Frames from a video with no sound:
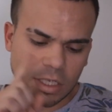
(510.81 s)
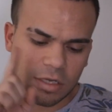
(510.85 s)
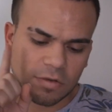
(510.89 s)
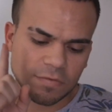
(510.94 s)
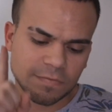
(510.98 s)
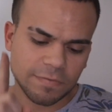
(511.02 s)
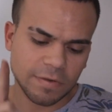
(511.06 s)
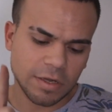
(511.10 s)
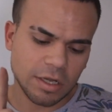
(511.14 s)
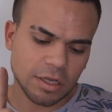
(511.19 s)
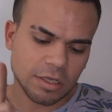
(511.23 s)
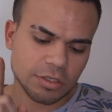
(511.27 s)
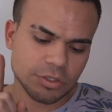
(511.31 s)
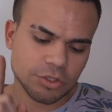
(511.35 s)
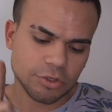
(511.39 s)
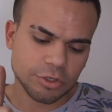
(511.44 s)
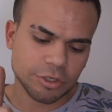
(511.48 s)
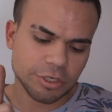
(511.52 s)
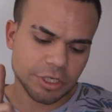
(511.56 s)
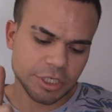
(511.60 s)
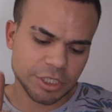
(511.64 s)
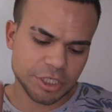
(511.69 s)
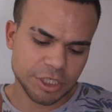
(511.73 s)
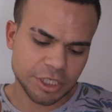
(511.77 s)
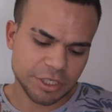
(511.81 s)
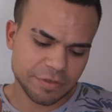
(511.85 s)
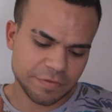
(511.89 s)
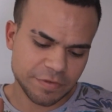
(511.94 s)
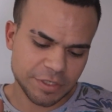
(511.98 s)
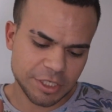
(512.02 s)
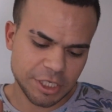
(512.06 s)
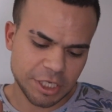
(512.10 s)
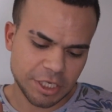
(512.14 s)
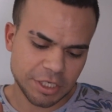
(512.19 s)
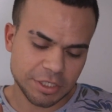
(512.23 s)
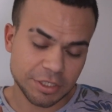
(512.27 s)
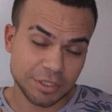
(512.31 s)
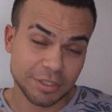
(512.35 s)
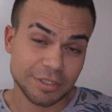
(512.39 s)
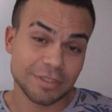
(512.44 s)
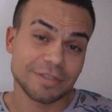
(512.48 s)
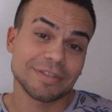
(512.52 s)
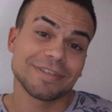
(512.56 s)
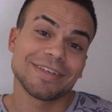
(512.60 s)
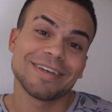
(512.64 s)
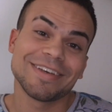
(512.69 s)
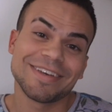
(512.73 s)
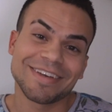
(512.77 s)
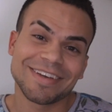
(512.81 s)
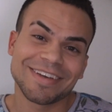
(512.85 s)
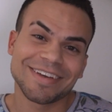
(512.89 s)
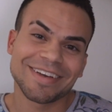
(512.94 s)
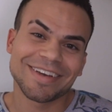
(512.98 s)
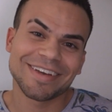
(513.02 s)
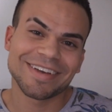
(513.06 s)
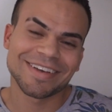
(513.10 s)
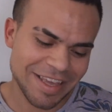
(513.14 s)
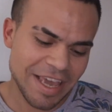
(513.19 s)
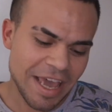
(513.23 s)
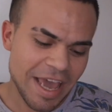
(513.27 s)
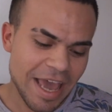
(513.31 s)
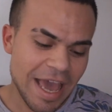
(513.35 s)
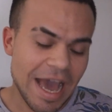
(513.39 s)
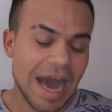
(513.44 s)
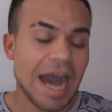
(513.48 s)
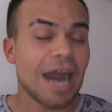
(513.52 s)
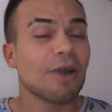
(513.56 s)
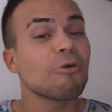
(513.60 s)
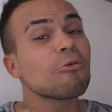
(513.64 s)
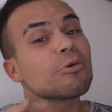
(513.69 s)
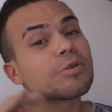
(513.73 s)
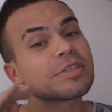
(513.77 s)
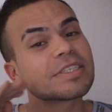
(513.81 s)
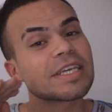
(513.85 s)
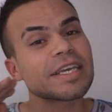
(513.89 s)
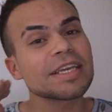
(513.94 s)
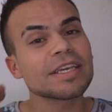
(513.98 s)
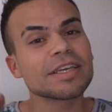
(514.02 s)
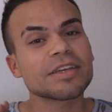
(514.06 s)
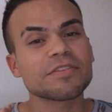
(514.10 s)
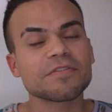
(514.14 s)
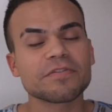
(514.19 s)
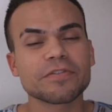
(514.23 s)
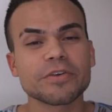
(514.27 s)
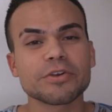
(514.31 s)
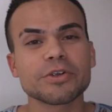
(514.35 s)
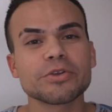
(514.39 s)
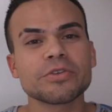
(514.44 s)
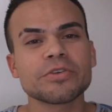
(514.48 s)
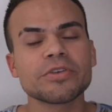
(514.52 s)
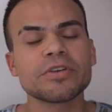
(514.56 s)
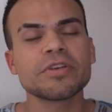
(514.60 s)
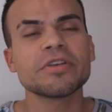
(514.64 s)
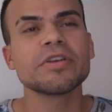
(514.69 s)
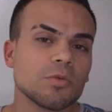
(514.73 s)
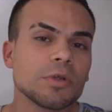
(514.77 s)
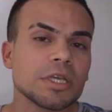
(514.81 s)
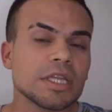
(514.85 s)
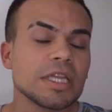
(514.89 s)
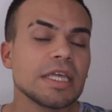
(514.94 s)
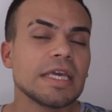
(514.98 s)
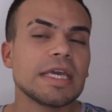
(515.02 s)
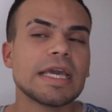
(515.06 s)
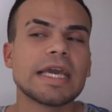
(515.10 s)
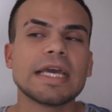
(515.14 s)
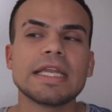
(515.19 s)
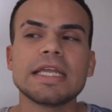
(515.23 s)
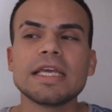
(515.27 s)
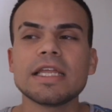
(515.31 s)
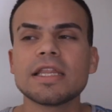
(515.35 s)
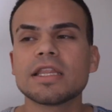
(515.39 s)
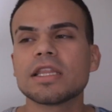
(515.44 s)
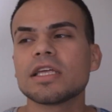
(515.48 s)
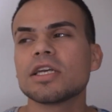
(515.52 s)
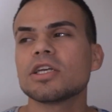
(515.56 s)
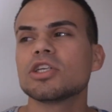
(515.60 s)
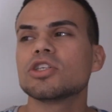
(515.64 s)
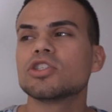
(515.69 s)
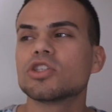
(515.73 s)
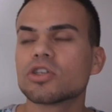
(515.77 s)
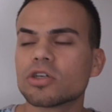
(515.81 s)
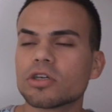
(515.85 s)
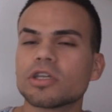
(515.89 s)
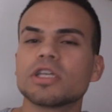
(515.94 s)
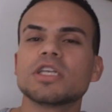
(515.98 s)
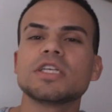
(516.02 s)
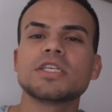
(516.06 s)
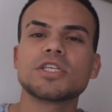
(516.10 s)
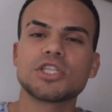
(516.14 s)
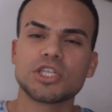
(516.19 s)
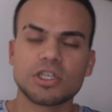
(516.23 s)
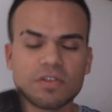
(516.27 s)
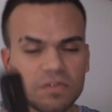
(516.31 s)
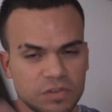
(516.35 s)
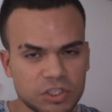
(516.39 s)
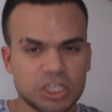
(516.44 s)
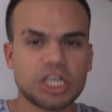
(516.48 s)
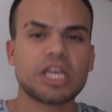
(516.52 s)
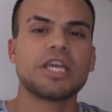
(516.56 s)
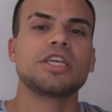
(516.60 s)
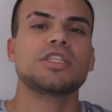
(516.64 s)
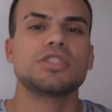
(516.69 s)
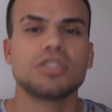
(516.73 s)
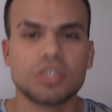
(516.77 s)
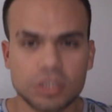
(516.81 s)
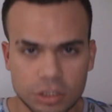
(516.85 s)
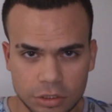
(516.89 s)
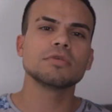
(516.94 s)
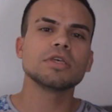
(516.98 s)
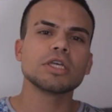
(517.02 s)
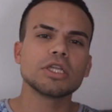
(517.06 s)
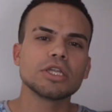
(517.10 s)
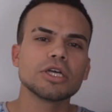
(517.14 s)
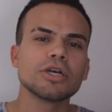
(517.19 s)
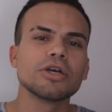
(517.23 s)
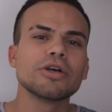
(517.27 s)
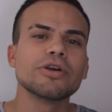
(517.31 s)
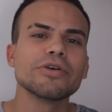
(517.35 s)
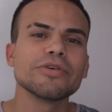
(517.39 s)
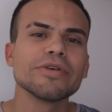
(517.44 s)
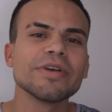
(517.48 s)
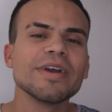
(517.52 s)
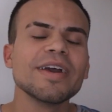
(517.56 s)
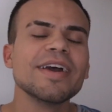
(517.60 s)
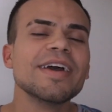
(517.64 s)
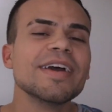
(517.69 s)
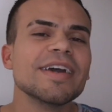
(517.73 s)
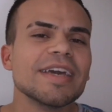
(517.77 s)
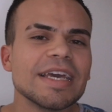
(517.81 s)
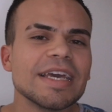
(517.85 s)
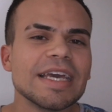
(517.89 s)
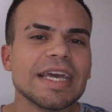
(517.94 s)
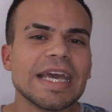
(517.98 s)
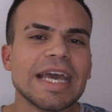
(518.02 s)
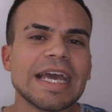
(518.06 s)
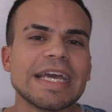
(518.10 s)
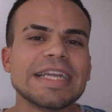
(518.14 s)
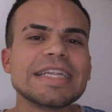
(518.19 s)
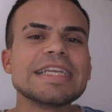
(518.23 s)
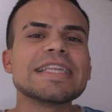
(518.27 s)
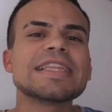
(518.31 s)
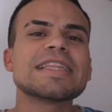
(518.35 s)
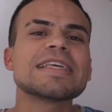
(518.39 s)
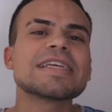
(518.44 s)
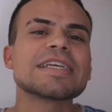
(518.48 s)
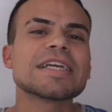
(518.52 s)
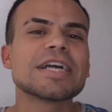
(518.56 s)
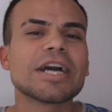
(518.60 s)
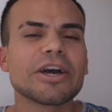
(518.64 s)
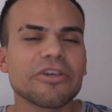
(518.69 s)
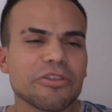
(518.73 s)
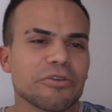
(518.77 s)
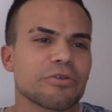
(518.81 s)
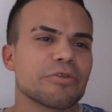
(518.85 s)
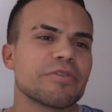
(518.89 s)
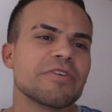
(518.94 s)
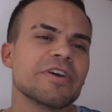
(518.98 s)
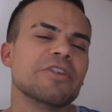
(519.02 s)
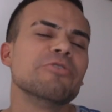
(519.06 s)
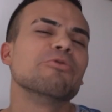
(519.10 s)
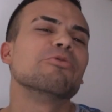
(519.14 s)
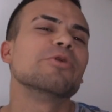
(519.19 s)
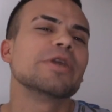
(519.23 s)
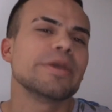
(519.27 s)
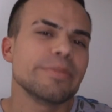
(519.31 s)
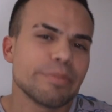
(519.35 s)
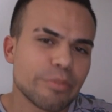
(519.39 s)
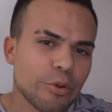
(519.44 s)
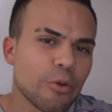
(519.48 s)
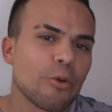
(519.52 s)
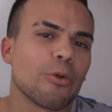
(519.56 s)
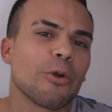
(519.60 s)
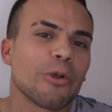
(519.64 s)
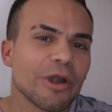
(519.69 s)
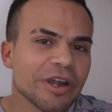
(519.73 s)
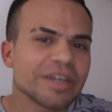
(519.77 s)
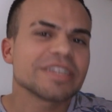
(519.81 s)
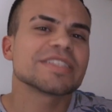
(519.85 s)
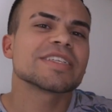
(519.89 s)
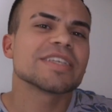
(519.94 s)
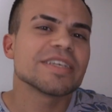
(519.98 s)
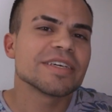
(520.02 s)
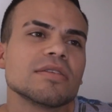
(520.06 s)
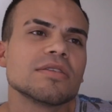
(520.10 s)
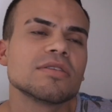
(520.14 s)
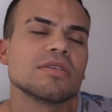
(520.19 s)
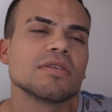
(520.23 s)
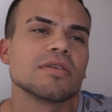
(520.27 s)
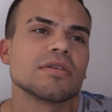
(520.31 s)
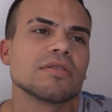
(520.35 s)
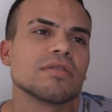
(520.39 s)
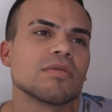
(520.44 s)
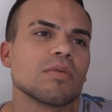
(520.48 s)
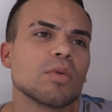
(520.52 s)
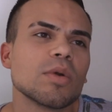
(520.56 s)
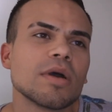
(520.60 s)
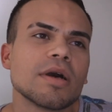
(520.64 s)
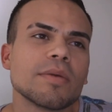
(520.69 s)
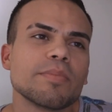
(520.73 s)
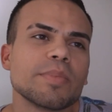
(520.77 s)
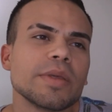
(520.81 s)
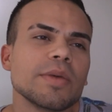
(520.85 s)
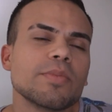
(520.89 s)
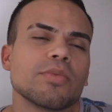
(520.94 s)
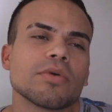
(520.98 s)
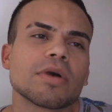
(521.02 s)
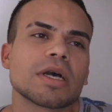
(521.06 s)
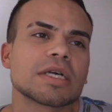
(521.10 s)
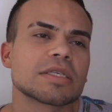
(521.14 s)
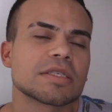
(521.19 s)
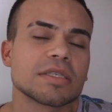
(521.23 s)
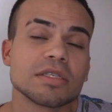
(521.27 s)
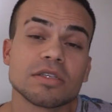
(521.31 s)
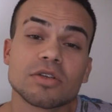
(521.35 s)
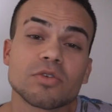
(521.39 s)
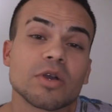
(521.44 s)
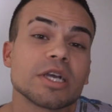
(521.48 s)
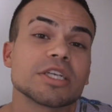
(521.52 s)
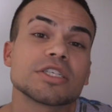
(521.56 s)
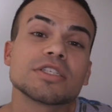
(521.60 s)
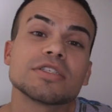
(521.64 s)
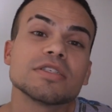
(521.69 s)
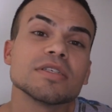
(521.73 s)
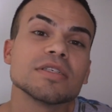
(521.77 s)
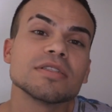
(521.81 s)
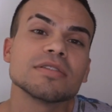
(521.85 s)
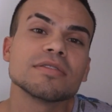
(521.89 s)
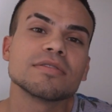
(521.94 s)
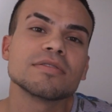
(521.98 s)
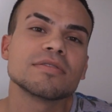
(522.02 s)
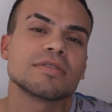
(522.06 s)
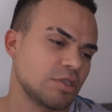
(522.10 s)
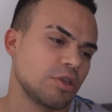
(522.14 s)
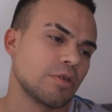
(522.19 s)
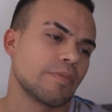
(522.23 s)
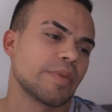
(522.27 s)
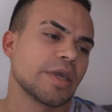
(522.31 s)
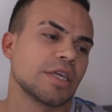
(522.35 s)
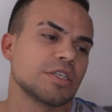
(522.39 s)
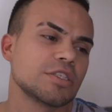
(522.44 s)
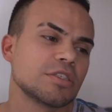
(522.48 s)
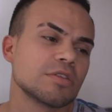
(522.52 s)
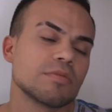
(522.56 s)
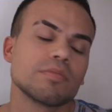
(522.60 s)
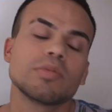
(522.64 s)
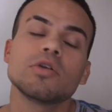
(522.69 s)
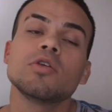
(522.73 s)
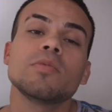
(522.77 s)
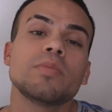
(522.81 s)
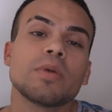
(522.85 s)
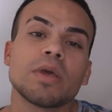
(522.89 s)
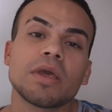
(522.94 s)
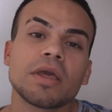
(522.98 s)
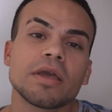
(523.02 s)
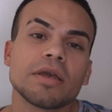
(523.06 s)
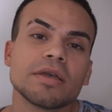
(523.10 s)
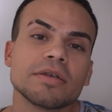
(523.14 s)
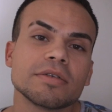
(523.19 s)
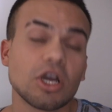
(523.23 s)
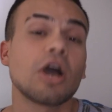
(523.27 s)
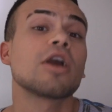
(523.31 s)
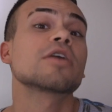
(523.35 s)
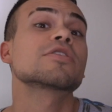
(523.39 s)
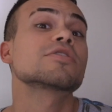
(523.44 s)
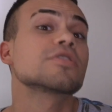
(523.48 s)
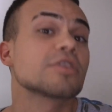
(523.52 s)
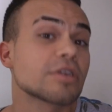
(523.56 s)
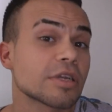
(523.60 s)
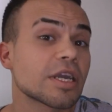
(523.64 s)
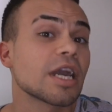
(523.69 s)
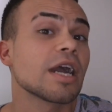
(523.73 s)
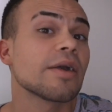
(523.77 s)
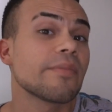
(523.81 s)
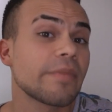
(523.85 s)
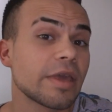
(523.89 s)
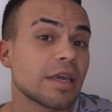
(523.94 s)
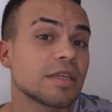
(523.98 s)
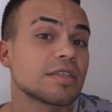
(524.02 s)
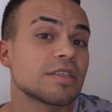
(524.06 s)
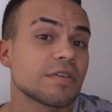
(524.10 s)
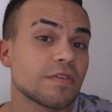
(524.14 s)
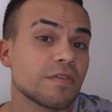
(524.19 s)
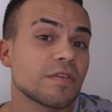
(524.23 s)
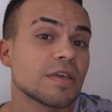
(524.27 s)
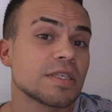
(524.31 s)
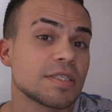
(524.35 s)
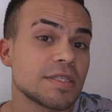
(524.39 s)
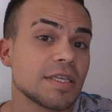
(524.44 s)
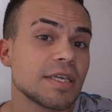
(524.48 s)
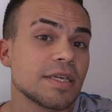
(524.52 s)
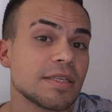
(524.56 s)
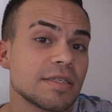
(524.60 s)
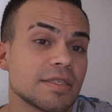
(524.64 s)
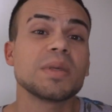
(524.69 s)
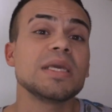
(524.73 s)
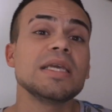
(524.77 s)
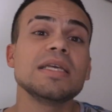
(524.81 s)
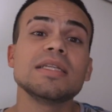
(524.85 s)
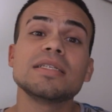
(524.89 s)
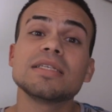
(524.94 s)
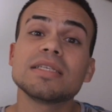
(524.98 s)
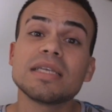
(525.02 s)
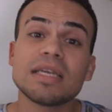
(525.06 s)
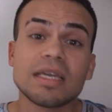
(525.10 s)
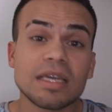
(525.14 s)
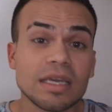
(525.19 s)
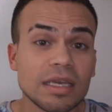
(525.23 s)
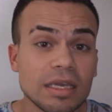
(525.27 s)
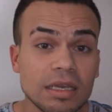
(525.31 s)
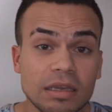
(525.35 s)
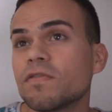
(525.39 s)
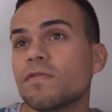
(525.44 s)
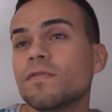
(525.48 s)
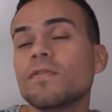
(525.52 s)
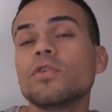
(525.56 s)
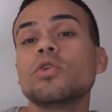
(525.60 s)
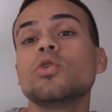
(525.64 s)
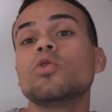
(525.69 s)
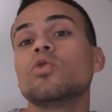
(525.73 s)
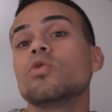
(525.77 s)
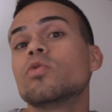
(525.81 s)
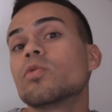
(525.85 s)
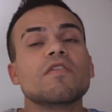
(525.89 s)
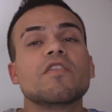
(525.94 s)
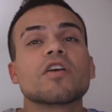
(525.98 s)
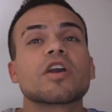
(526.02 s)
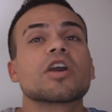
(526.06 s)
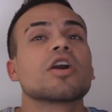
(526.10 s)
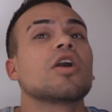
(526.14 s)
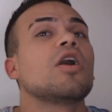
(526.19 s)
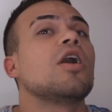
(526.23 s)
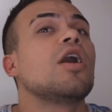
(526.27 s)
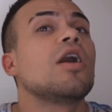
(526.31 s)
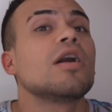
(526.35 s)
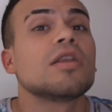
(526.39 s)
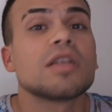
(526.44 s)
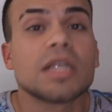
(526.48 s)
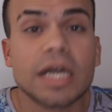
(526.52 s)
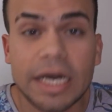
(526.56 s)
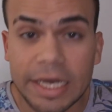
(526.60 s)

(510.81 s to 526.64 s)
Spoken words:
Fall during shift change. I would take it further. Really anything during shift change, you know? Anything other than report, people asking questions, your patient pooping, doctor coming to visit, PT, food, the call